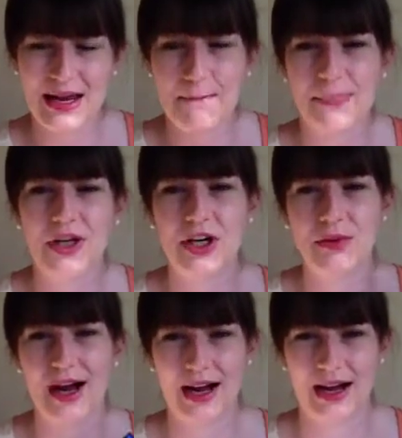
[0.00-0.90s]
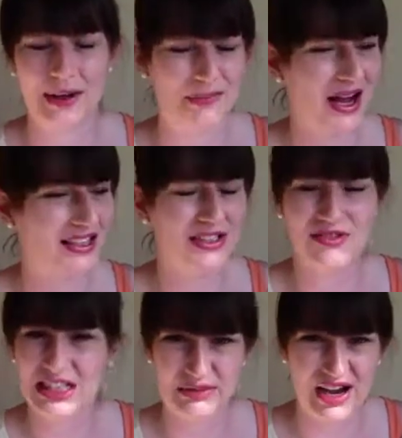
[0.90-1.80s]
In blue, I
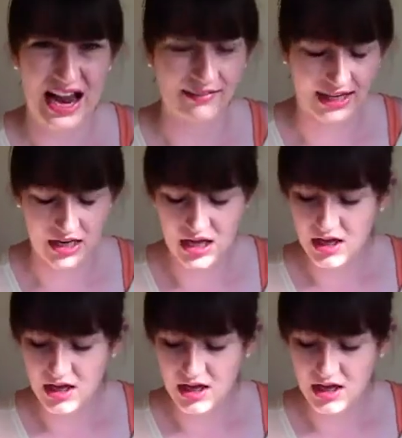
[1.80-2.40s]
didn't really wear it.